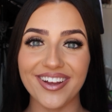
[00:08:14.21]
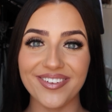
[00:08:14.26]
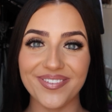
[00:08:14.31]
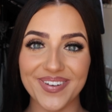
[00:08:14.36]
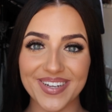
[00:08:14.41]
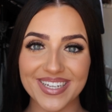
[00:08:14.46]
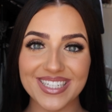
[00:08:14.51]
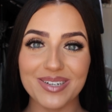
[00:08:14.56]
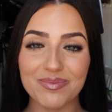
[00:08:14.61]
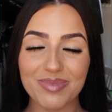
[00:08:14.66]

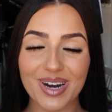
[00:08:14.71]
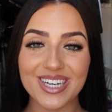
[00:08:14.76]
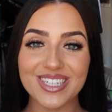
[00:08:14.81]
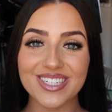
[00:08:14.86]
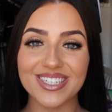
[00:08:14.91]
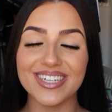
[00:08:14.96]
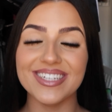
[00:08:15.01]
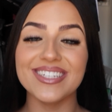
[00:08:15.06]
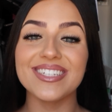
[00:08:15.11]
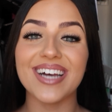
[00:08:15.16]
First
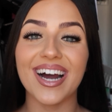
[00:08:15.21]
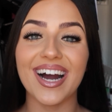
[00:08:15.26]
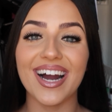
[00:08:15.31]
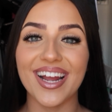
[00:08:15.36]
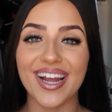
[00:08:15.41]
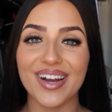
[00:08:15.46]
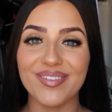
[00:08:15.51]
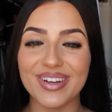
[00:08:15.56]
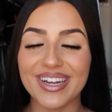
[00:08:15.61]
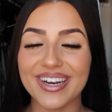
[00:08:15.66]
impressions, I
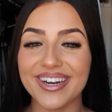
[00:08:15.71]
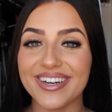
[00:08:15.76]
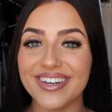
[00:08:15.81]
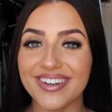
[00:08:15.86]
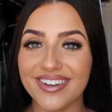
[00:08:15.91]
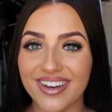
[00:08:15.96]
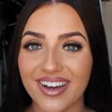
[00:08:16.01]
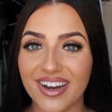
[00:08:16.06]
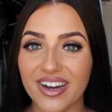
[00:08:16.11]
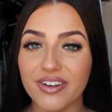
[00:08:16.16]
am in
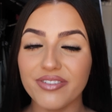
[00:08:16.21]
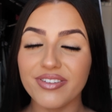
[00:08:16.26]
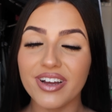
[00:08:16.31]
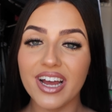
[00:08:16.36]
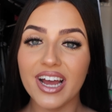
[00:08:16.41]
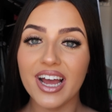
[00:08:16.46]
love.